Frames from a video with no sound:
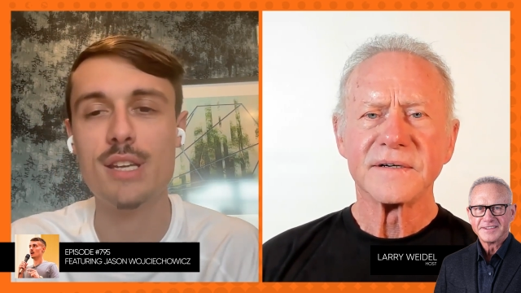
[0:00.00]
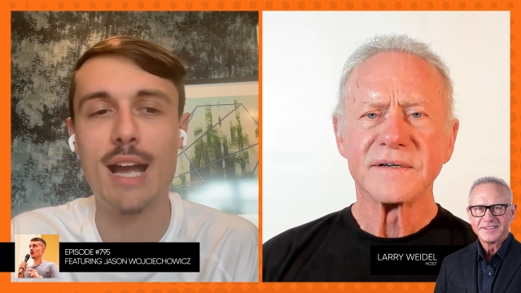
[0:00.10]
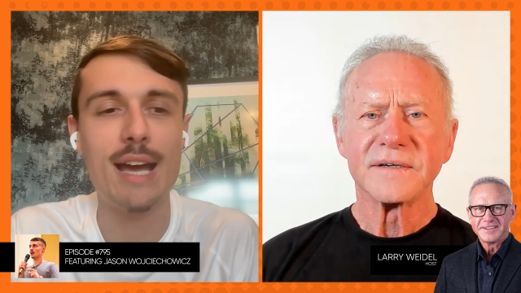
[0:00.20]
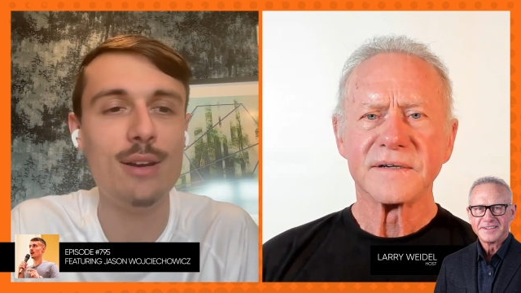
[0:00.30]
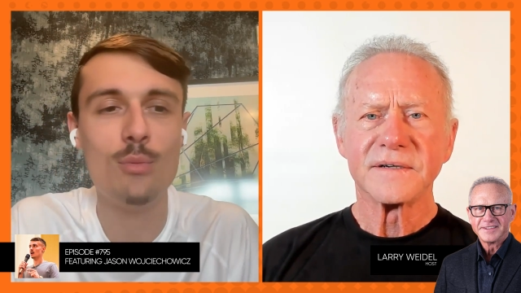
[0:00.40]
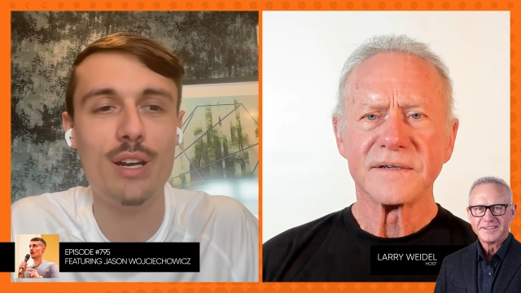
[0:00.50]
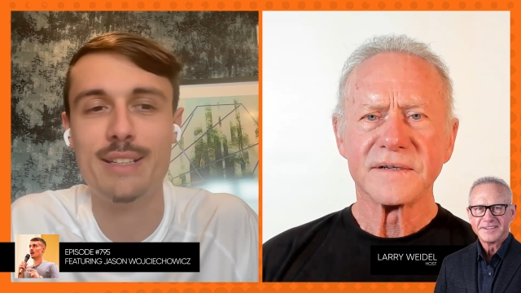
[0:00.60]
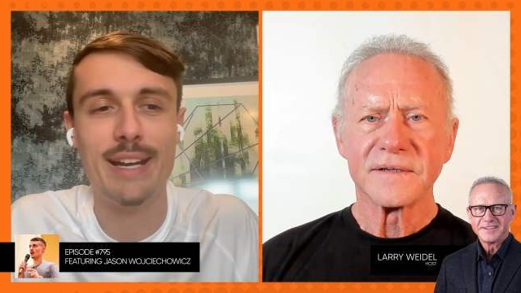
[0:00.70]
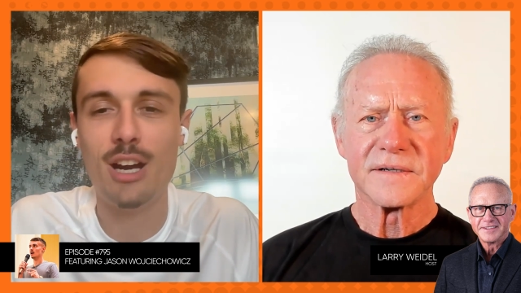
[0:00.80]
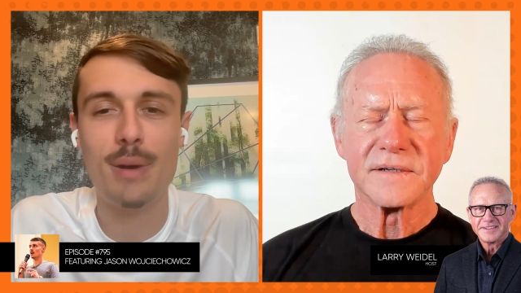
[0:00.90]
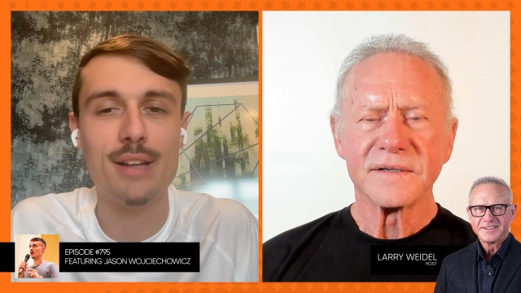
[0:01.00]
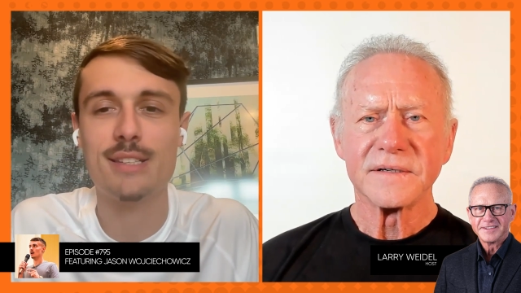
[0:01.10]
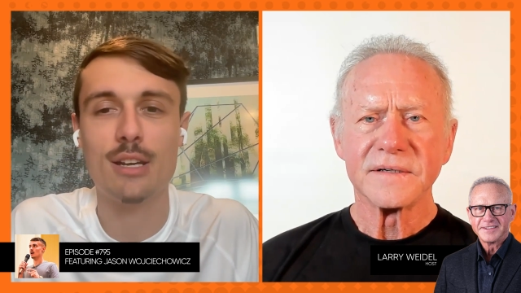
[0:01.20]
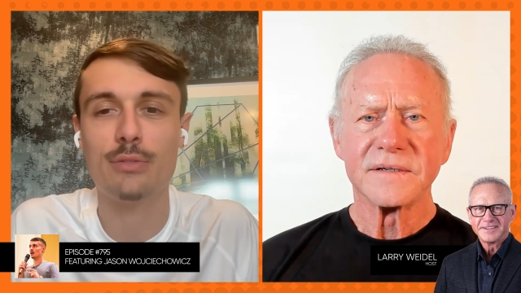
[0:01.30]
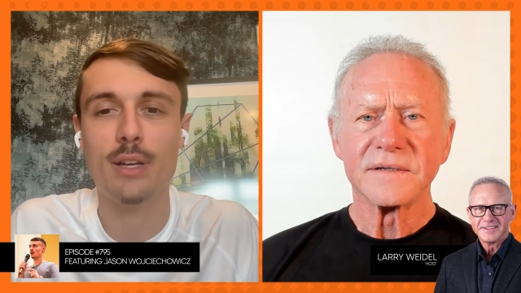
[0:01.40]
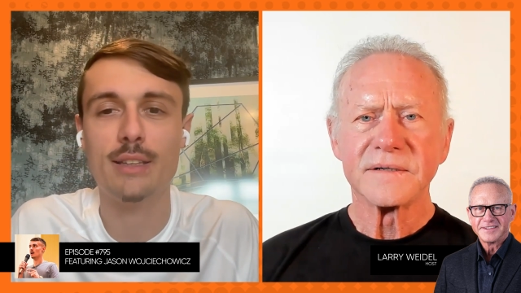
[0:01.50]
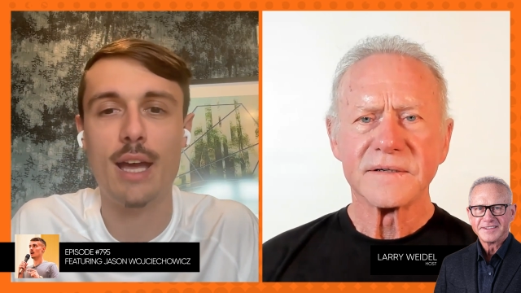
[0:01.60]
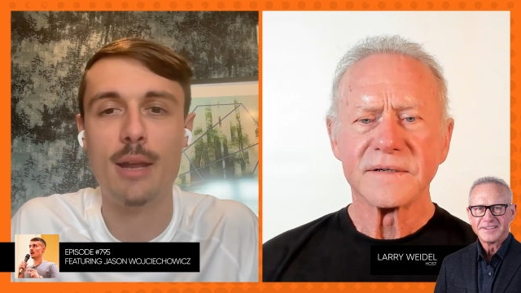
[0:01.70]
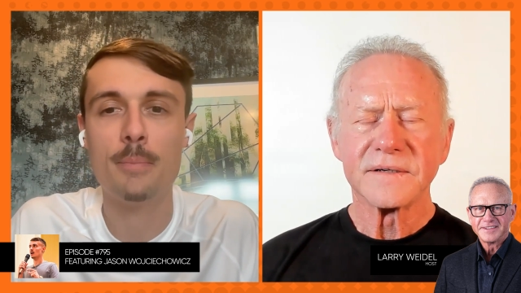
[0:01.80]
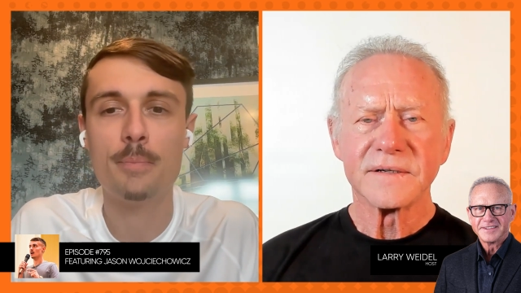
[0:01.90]
Speaker 1: Like, I didn't want to care about stuff like
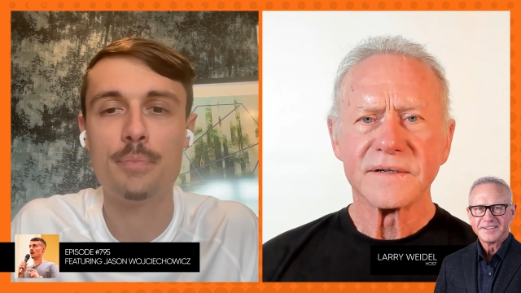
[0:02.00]
that.